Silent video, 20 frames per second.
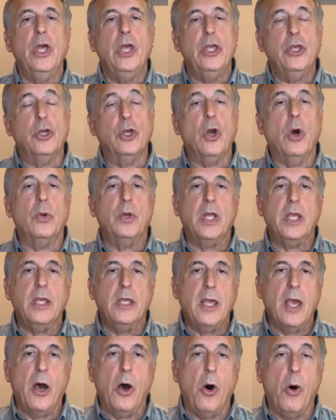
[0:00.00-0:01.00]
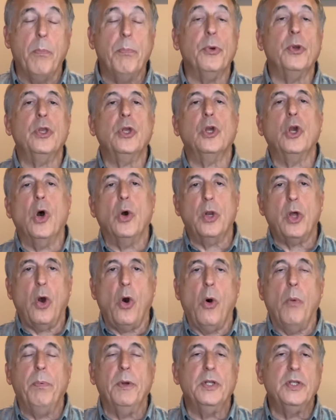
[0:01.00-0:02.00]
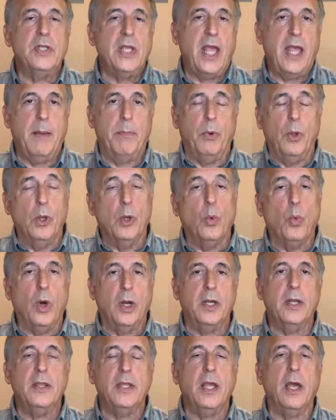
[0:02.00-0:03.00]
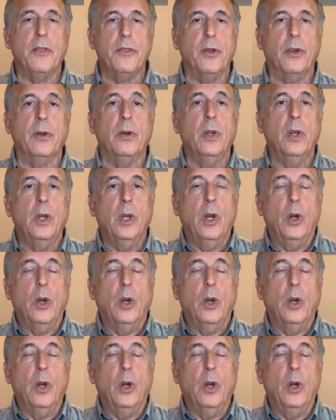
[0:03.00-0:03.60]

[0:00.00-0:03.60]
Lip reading: you go to Yelp or you go to OpenTable or one of the other